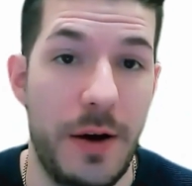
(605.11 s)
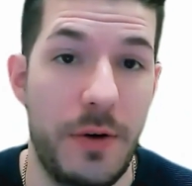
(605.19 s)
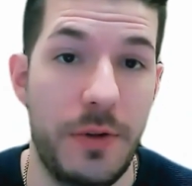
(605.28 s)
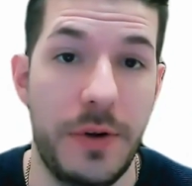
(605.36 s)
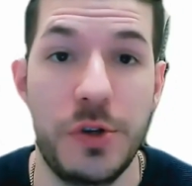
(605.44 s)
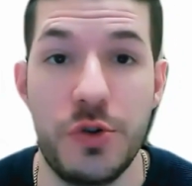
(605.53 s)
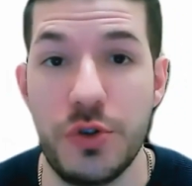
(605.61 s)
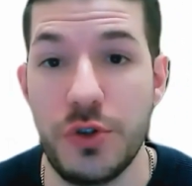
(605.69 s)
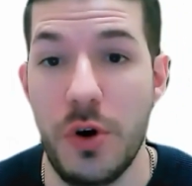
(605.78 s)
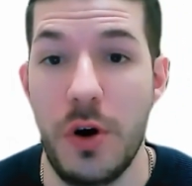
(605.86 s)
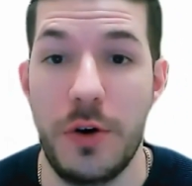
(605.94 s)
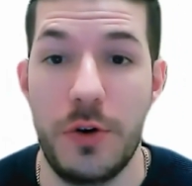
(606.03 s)
down the
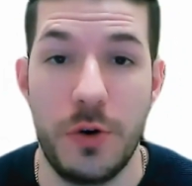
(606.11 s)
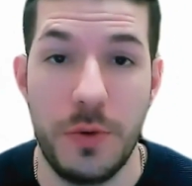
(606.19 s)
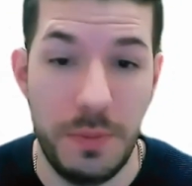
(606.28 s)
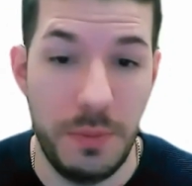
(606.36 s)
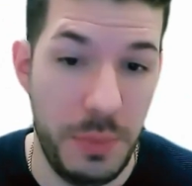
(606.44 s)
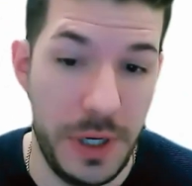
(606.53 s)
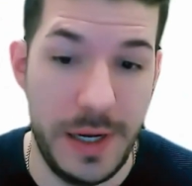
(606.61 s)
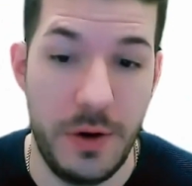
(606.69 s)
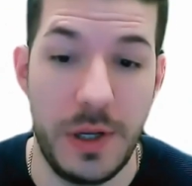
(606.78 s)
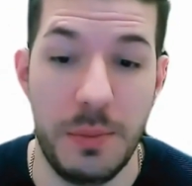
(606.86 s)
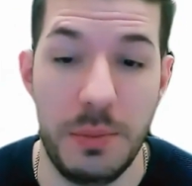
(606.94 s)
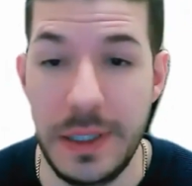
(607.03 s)
interest on or pay
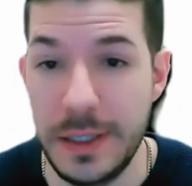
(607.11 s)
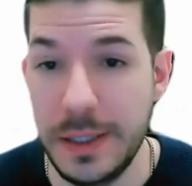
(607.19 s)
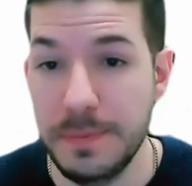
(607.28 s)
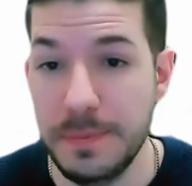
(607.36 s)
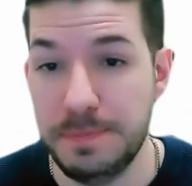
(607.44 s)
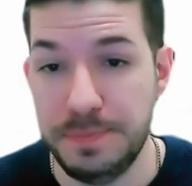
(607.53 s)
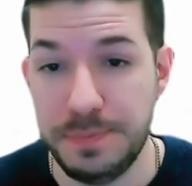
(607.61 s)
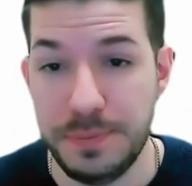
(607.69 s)
down completely.